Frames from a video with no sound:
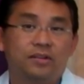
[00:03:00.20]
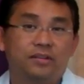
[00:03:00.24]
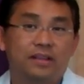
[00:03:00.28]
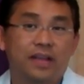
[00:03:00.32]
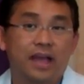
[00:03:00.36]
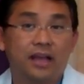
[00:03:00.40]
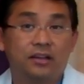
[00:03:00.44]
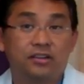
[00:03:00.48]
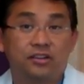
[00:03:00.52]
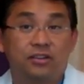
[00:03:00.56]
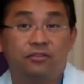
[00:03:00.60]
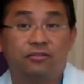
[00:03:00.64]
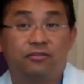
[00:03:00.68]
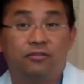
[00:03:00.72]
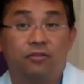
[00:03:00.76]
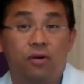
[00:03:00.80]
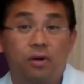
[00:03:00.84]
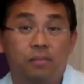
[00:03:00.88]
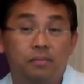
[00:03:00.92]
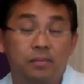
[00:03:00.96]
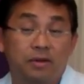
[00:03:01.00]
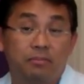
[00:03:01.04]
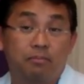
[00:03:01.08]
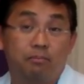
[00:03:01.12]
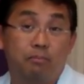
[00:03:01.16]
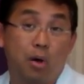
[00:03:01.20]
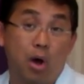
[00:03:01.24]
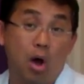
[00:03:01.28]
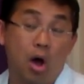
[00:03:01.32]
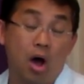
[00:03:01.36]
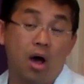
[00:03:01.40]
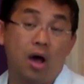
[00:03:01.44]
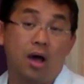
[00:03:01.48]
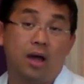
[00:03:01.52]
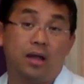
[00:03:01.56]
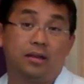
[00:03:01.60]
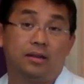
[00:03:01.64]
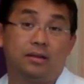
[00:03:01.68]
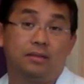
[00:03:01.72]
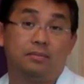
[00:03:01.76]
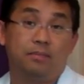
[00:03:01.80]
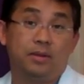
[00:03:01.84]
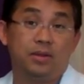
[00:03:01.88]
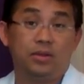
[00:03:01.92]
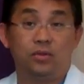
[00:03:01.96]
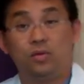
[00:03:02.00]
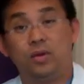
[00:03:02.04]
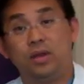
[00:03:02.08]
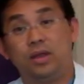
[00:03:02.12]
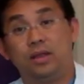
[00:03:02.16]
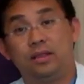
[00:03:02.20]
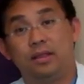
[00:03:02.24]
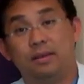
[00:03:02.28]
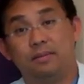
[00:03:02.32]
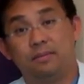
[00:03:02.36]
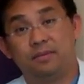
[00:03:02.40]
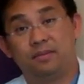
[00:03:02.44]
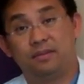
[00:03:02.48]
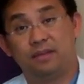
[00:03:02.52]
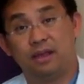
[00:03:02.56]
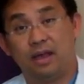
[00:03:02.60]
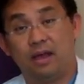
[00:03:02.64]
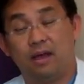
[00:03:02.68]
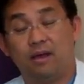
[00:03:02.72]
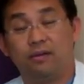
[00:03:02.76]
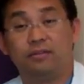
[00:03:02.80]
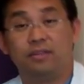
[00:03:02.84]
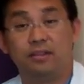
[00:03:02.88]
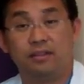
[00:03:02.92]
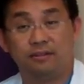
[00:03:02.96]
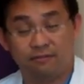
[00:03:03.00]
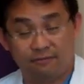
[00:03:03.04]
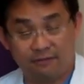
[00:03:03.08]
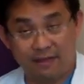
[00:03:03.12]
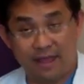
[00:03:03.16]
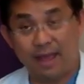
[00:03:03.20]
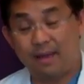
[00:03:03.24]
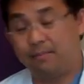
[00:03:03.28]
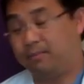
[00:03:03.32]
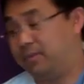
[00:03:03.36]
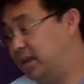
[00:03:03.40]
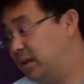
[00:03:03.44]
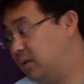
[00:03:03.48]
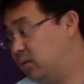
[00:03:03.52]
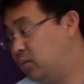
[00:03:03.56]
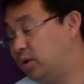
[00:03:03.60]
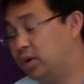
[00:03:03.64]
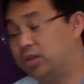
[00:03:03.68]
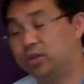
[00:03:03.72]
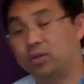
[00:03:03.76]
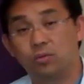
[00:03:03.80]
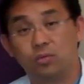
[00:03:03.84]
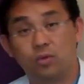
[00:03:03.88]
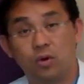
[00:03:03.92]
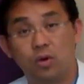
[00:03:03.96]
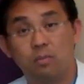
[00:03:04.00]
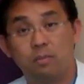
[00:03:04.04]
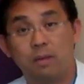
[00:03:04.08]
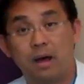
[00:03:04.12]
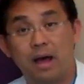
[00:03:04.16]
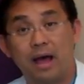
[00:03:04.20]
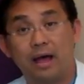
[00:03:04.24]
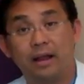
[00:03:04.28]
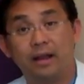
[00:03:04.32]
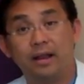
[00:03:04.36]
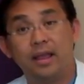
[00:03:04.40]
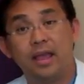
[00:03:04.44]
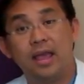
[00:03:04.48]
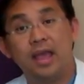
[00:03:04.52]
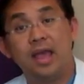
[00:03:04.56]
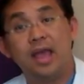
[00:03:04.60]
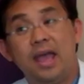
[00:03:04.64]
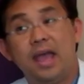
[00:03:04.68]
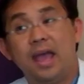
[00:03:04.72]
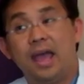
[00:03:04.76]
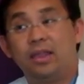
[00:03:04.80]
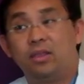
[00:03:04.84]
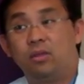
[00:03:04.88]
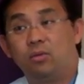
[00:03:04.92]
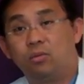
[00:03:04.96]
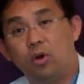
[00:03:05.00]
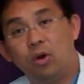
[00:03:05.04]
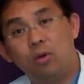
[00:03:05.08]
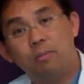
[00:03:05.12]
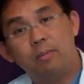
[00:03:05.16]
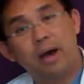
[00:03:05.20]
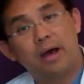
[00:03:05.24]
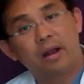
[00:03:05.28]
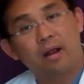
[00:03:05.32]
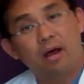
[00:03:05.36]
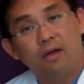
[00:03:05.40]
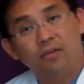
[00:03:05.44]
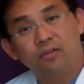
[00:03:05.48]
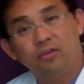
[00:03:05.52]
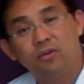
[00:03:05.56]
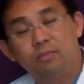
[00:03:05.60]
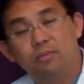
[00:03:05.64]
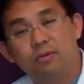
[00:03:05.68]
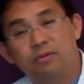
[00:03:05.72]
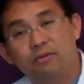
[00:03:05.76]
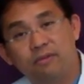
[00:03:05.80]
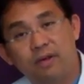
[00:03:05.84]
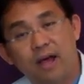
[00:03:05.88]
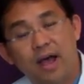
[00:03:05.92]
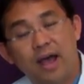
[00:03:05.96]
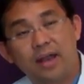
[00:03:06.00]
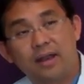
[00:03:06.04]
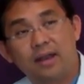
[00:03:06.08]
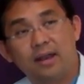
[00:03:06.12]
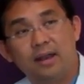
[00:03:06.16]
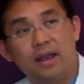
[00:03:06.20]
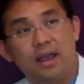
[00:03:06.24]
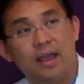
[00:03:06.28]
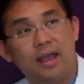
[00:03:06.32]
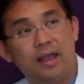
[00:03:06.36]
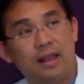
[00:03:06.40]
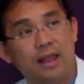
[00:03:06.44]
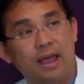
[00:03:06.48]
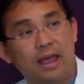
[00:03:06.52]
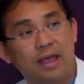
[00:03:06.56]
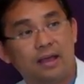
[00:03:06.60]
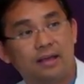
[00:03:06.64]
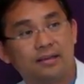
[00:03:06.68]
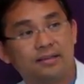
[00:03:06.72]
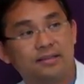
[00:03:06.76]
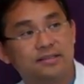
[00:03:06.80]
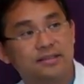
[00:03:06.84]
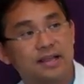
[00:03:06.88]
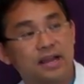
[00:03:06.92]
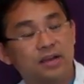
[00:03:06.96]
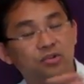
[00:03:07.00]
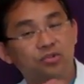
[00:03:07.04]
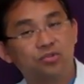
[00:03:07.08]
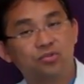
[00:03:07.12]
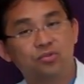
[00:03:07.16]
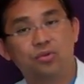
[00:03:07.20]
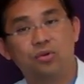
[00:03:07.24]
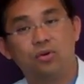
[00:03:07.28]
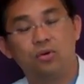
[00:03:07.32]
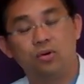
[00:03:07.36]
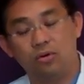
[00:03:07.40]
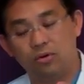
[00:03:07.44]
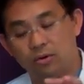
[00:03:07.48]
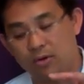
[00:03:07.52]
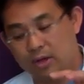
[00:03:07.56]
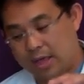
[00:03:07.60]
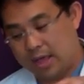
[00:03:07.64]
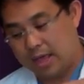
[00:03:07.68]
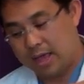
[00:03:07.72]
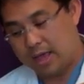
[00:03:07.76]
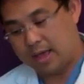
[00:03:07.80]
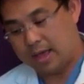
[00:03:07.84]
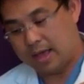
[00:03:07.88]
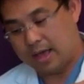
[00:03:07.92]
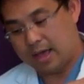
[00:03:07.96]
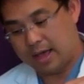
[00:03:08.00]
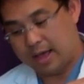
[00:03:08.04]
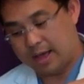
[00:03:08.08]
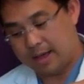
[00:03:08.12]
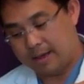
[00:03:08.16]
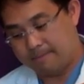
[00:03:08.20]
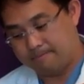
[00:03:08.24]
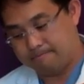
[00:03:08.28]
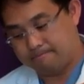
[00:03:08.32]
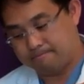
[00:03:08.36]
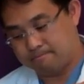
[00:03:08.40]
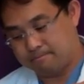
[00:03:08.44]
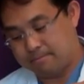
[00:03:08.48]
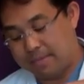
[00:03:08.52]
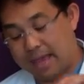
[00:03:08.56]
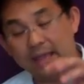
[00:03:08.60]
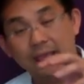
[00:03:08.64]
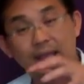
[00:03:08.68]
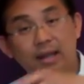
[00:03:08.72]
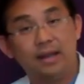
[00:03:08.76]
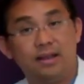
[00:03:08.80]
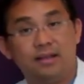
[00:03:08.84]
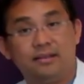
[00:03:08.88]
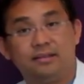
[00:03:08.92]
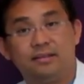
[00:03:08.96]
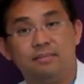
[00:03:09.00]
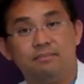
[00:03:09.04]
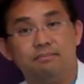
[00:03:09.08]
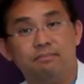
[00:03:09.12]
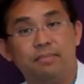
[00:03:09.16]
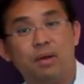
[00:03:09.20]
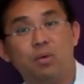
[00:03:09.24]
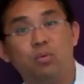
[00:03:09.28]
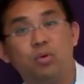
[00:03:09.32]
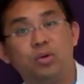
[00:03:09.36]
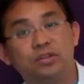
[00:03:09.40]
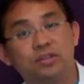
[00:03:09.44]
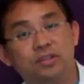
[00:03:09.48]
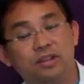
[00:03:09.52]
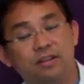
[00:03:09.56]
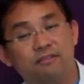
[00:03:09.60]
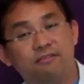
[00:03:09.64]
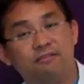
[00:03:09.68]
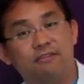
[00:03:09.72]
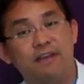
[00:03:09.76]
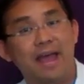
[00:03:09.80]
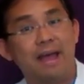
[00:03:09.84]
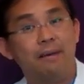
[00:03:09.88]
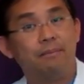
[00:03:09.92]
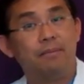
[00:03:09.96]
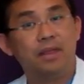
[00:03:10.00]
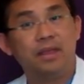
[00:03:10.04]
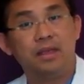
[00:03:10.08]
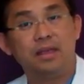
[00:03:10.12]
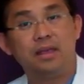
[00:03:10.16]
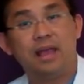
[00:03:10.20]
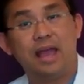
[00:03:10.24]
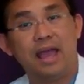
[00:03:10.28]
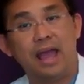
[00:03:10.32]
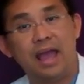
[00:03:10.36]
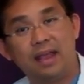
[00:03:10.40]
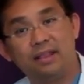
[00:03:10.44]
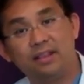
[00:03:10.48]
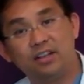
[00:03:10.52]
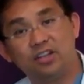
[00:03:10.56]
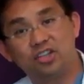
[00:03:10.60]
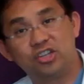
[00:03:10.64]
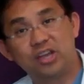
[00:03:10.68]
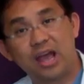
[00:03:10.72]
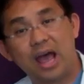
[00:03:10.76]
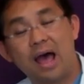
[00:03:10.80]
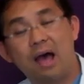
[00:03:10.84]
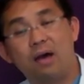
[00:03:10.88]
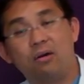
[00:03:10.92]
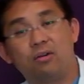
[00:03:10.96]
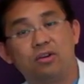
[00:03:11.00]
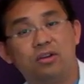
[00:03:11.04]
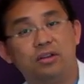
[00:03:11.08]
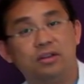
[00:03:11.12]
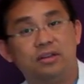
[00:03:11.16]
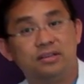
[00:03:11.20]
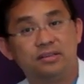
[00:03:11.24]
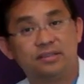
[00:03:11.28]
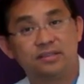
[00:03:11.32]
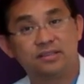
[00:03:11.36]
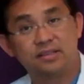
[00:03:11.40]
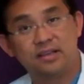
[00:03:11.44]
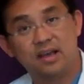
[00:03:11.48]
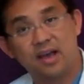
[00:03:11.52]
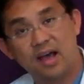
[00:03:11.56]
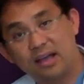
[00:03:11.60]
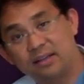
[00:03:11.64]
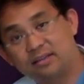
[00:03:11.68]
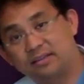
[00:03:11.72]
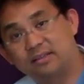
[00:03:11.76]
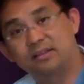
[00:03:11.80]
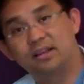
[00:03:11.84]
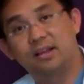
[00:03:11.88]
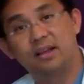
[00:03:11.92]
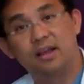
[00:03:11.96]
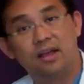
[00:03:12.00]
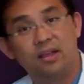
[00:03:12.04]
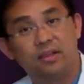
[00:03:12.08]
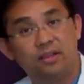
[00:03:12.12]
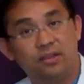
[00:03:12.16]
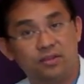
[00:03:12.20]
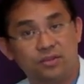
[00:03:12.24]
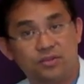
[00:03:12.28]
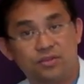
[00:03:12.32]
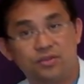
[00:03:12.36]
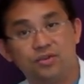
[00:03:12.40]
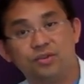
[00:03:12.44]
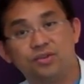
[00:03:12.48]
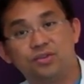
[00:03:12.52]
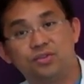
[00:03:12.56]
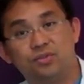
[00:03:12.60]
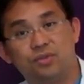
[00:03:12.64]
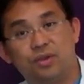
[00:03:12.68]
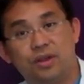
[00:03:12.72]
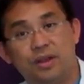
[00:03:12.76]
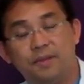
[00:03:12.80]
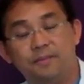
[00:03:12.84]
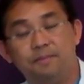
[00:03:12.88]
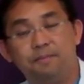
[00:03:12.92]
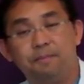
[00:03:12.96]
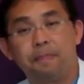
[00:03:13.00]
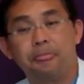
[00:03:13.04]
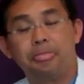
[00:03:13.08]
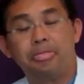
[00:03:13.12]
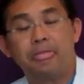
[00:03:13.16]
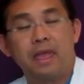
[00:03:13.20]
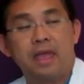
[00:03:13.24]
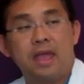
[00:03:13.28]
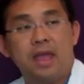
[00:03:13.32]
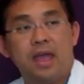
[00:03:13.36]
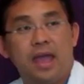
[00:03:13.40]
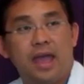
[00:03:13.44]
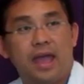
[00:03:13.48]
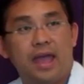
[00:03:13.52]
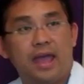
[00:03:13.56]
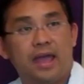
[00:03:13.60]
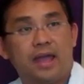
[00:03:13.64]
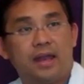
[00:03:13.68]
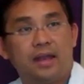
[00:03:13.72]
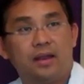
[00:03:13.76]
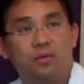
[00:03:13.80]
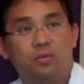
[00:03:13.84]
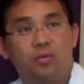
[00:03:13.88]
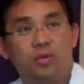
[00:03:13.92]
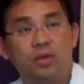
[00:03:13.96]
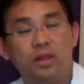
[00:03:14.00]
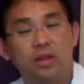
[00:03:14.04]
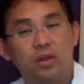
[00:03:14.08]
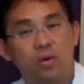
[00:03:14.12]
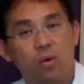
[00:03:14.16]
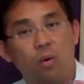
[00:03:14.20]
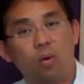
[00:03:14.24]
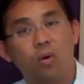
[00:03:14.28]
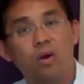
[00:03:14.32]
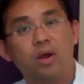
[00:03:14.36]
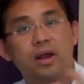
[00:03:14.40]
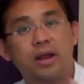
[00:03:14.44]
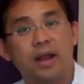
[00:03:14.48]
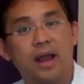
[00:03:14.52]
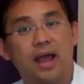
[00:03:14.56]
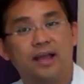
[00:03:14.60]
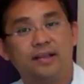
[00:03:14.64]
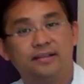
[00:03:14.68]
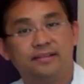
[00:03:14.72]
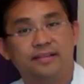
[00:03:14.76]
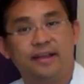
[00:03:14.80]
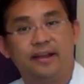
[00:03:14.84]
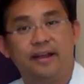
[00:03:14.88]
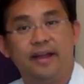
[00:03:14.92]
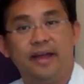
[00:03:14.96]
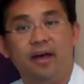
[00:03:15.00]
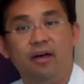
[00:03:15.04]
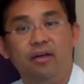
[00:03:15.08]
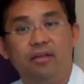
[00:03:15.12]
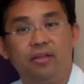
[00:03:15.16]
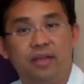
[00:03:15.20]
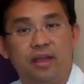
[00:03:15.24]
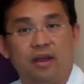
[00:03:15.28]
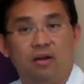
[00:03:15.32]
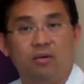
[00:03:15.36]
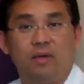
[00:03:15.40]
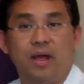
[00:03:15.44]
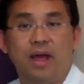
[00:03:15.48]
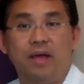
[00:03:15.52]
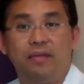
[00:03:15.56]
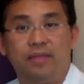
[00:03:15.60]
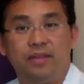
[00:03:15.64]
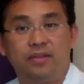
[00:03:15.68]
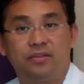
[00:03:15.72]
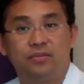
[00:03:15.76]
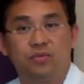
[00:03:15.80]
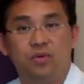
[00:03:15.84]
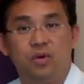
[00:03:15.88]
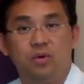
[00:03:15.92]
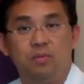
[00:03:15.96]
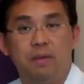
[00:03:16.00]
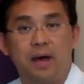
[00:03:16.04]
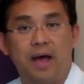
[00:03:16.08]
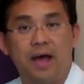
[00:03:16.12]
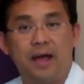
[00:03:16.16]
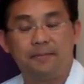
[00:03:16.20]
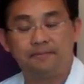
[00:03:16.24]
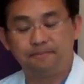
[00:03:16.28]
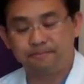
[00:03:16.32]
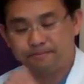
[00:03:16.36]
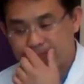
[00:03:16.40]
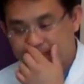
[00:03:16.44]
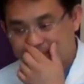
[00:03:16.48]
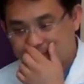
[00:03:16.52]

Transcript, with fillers: was they actually formed a bond between themselves and their family with the robot. And the robot also provided a like a central um, mechanism by which the family and the child could discuss the surgery. And it really organized their healthcare around this robot.